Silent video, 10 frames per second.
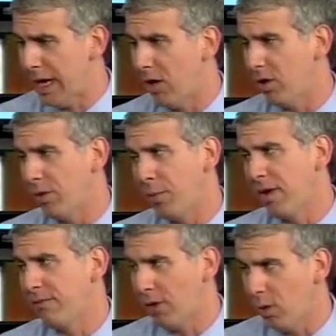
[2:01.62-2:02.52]
down on the
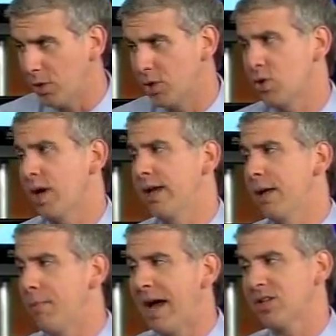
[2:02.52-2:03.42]
blood flow, which is trying to
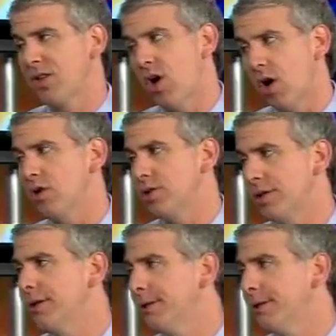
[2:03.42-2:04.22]
get back to the heart.